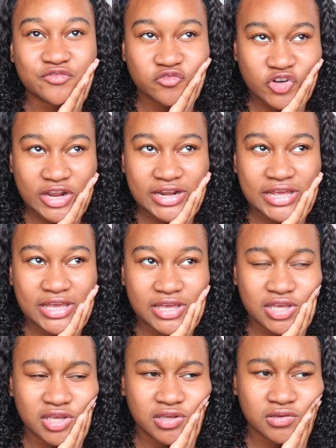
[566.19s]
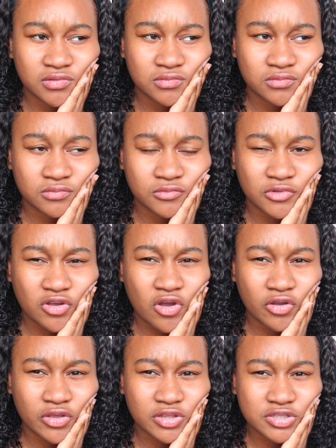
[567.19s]
Friday,
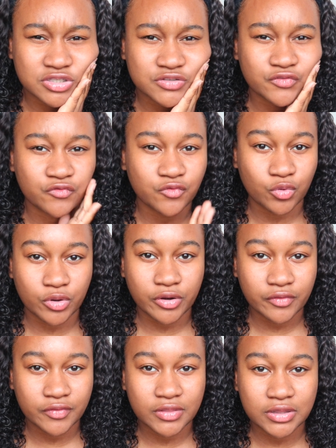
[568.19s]
August 4th,